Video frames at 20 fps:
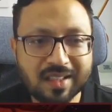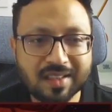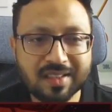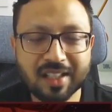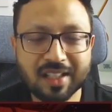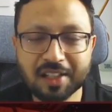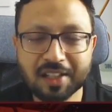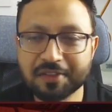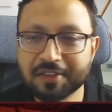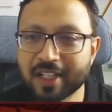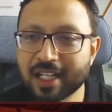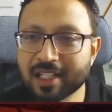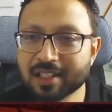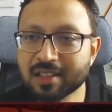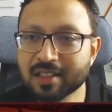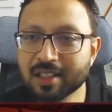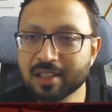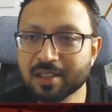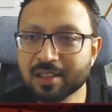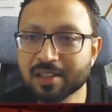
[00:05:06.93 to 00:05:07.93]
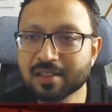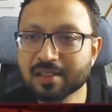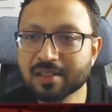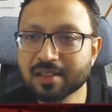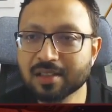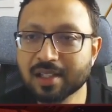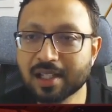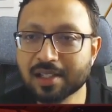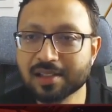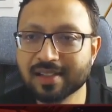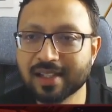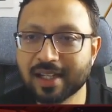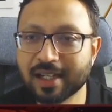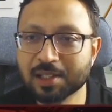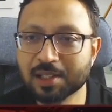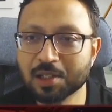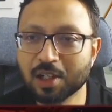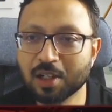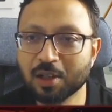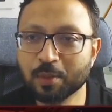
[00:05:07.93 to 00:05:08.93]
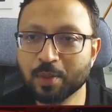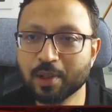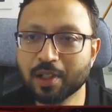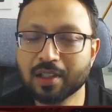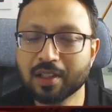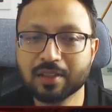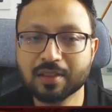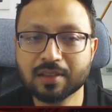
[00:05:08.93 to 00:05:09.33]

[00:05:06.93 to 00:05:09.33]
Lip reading: Let's see if it actually does that job.